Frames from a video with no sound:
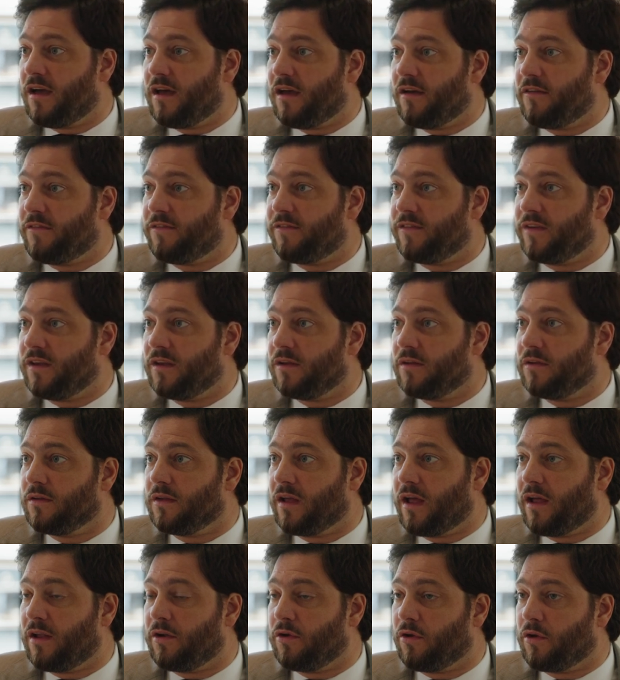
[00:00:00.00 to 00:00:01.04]
feel
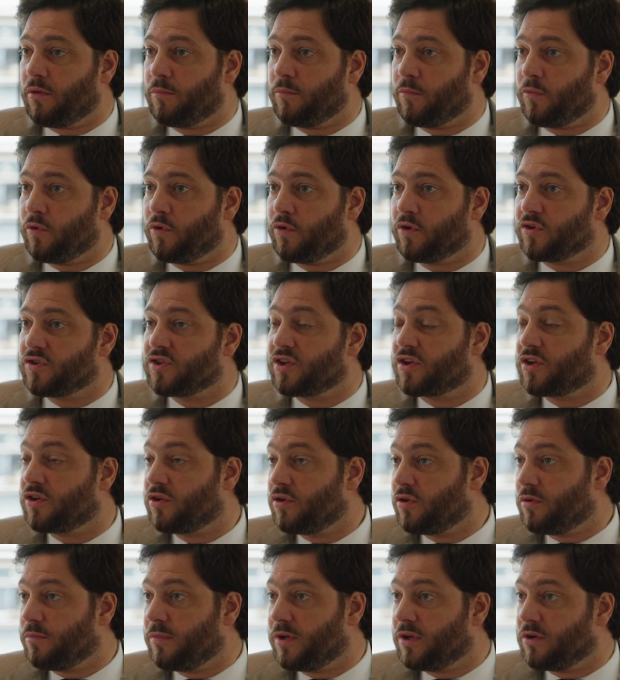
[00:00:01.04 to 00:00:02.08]
a lot more
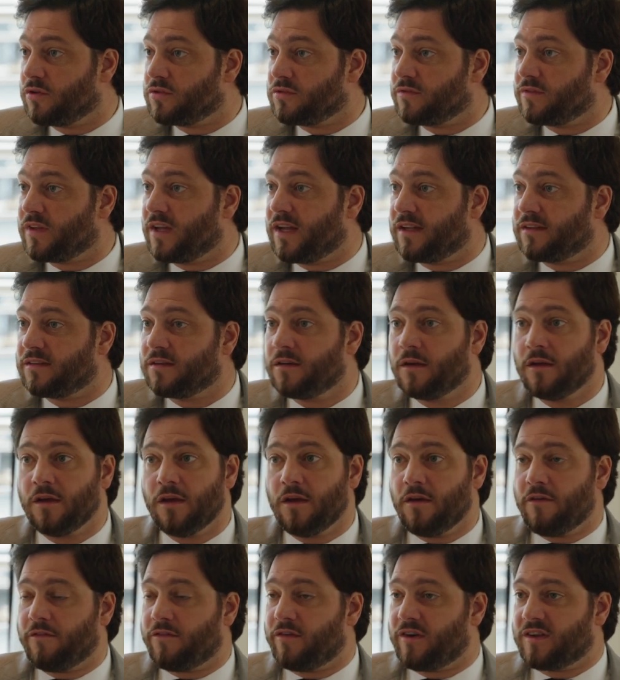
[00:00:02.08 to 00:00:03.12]
secure because of that.
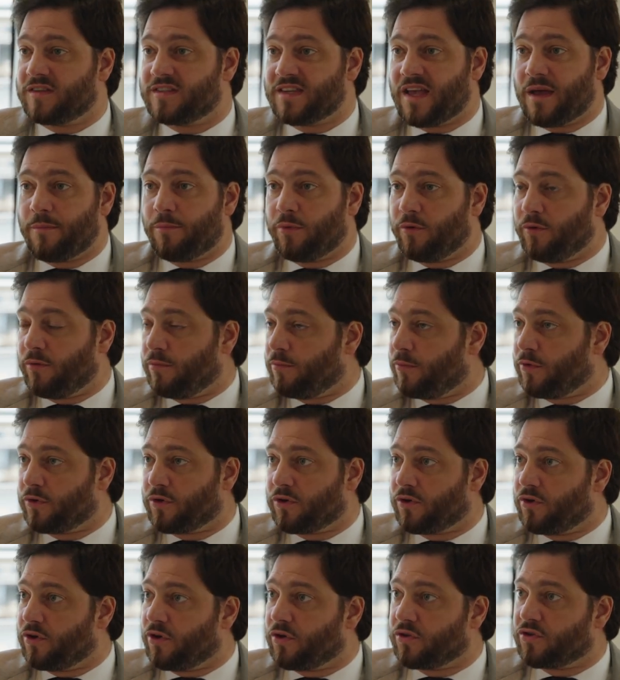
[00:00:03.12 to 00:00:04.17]
For example,
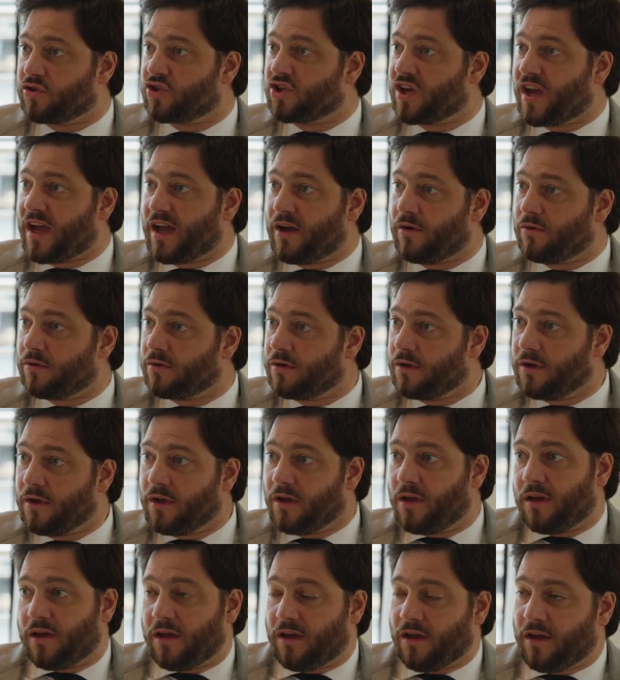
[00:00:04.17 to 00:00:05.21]
motor yacht Chow,
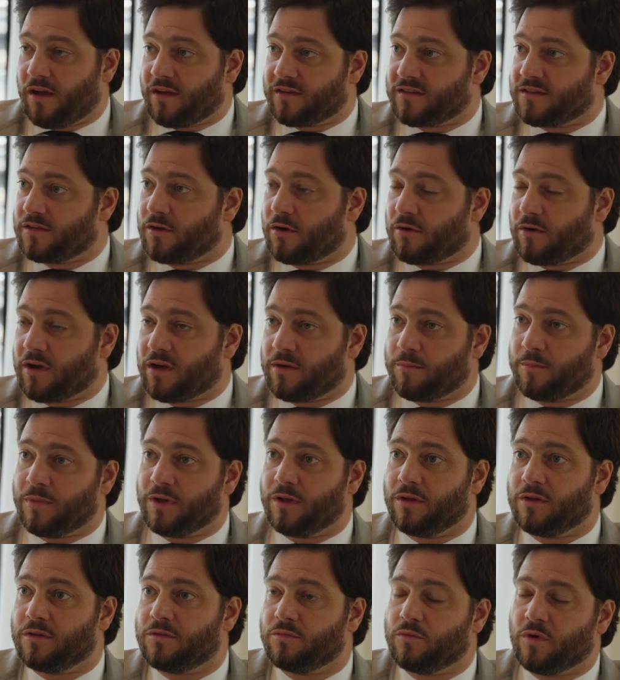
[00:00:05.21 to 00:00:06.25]
CRN
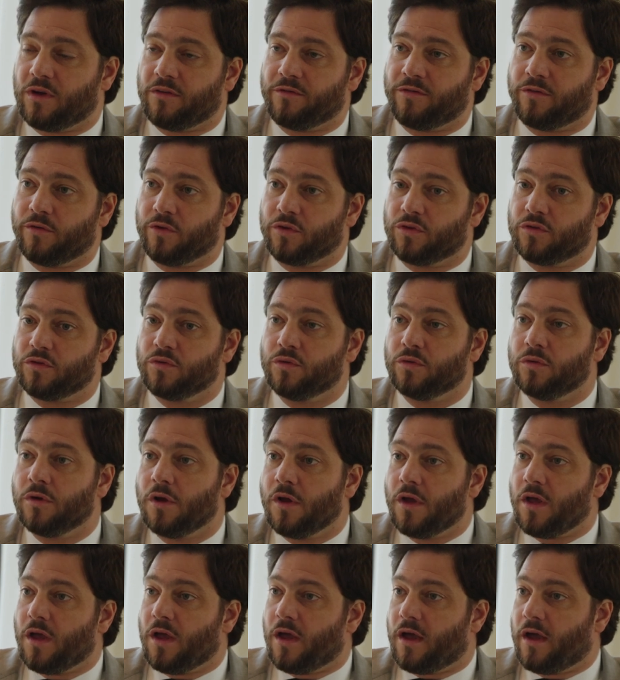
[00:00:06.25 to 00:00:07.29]
build 142,
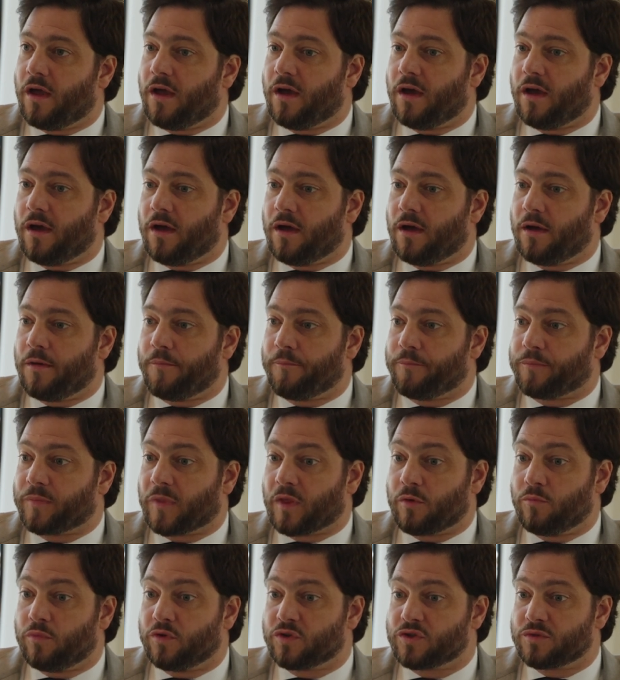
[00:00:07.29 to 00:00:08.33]

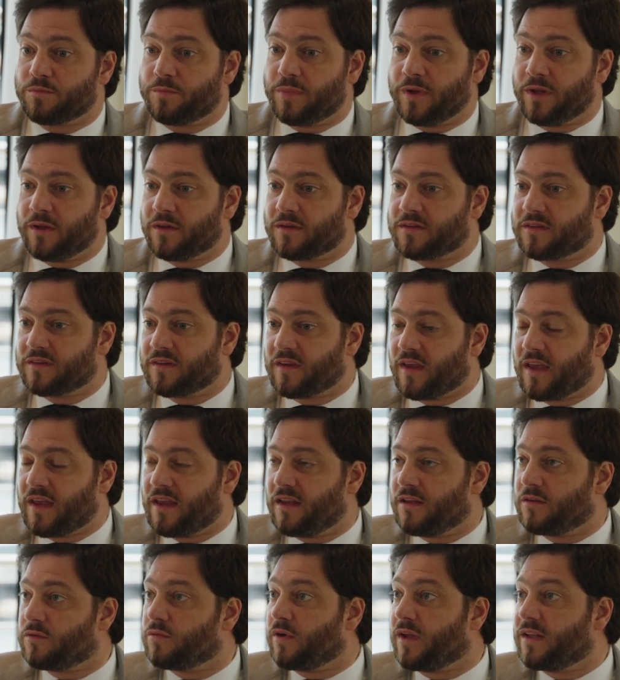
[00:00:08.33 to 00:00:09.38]
was built
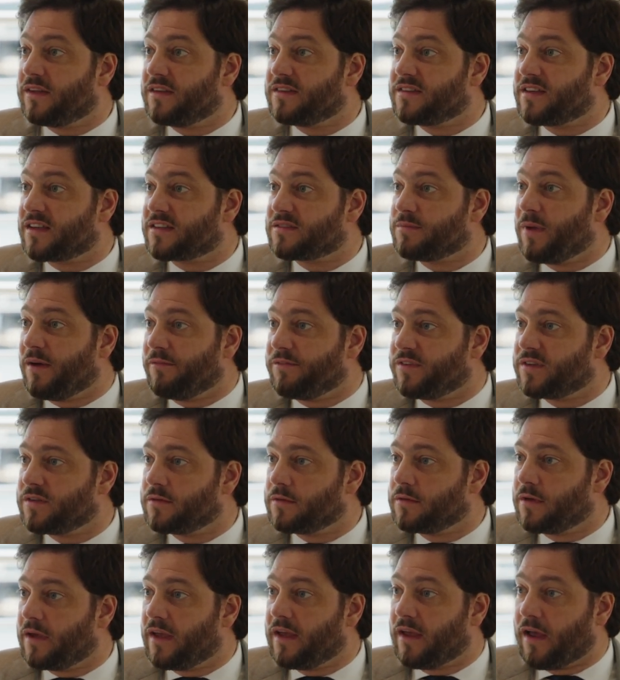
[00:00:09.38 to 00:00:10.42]
in 26 months
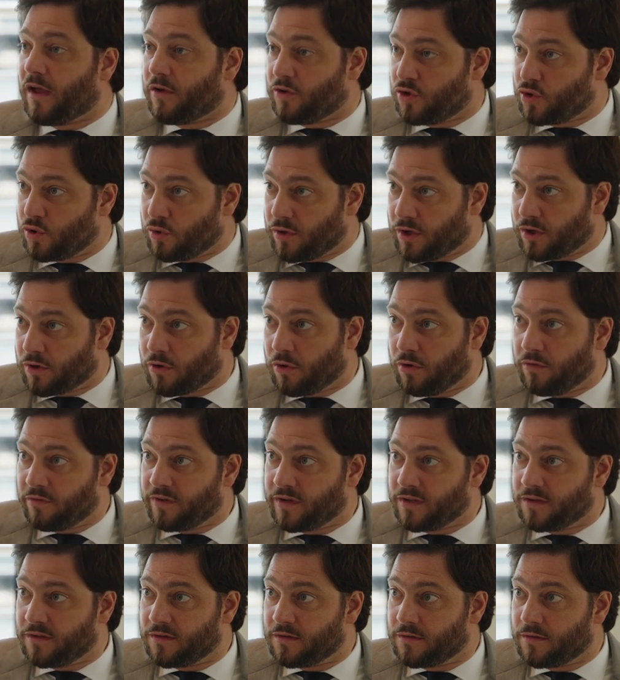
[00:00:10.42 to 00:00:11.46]
during COVID